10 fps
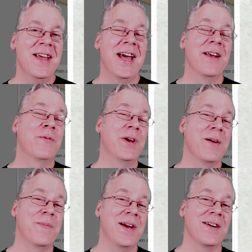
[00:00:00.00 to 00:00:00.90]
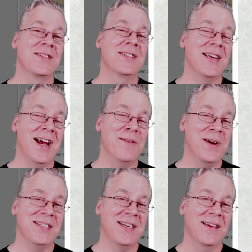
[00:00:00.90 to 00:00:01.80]
And if we compare side
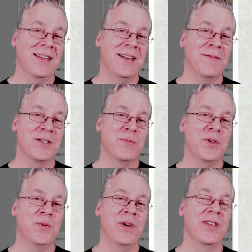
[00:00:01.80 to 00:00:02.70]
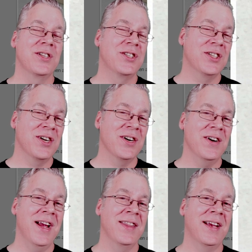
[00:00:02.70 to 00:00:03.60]
by side the difference between the
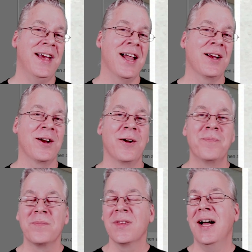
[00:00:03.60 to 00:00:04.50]
sugar and the calico,